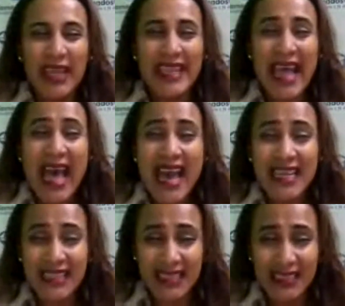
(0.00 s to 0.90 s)
Okay,
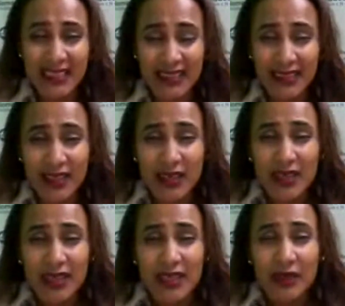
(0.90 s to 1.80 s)
at,
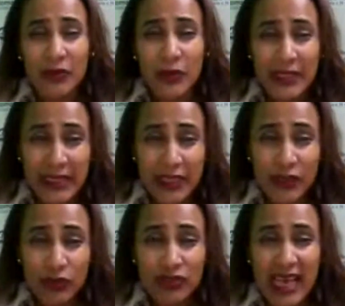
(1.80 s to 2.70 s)
we
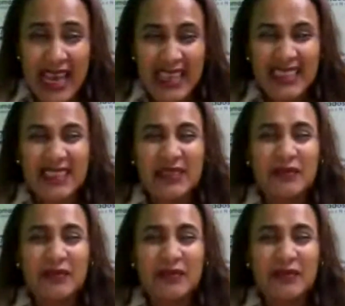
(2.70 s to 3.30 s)
use at,